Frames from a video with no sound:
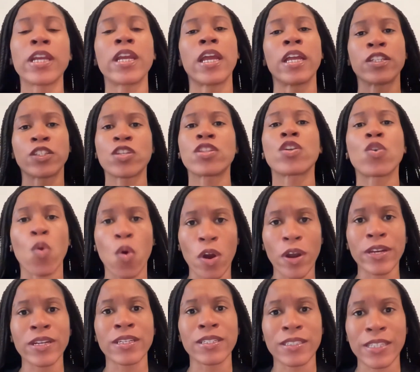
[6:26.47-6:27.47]
into the
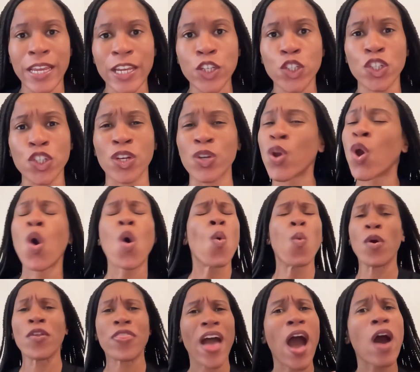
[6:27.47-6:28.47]
organization
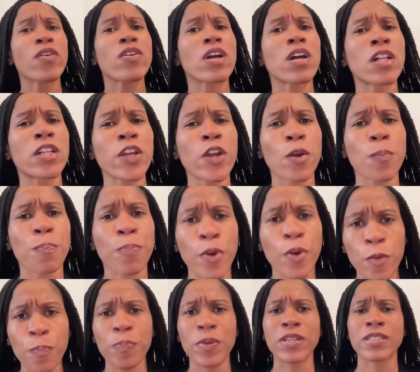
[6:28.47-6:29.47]
without a clear
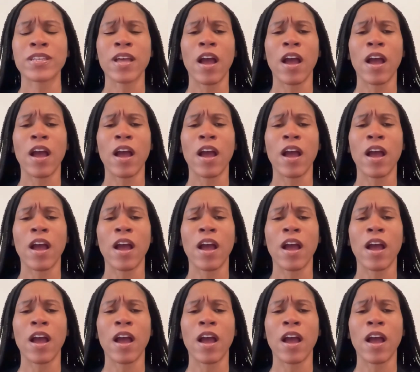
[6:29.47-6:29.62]
purpose,